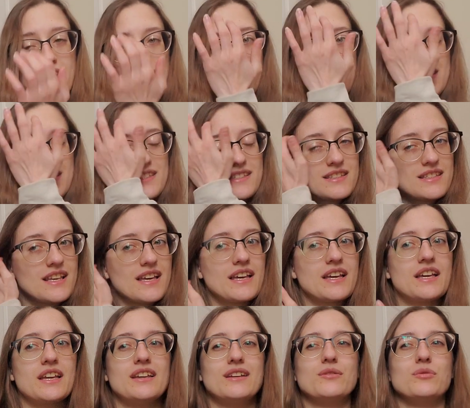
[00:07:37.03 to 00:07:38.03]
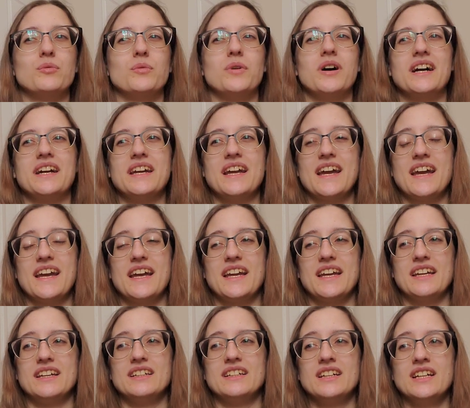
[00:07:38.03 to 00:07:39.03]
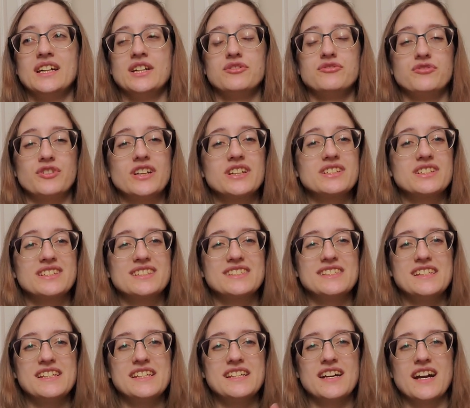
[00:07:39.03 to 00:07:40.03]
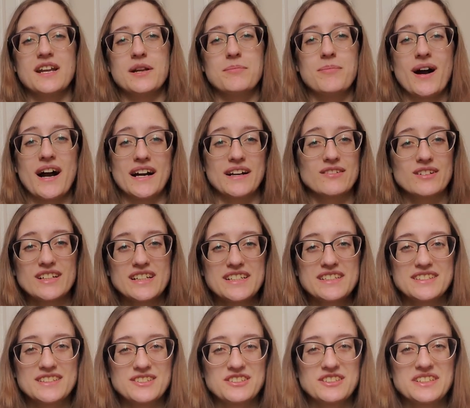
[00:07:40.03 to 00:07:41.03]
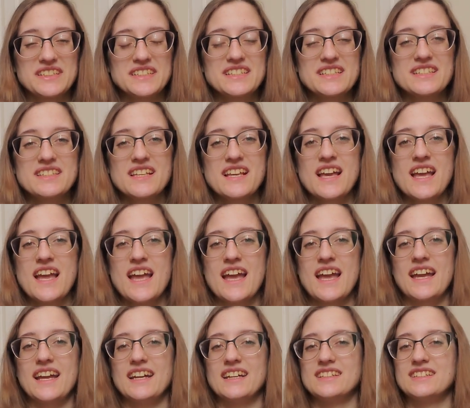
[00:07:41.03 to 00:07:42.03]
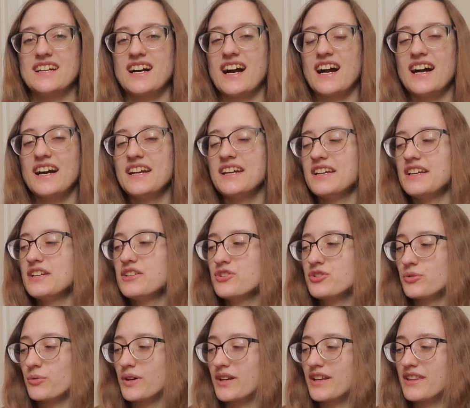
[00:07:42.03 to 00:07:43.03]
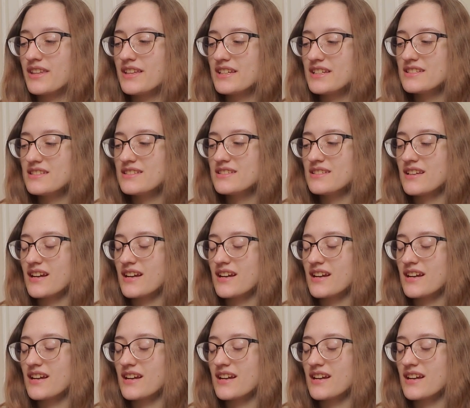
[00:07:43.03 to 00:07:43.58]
This is a YA fantasy kind of piratey series, and I enjoyed these.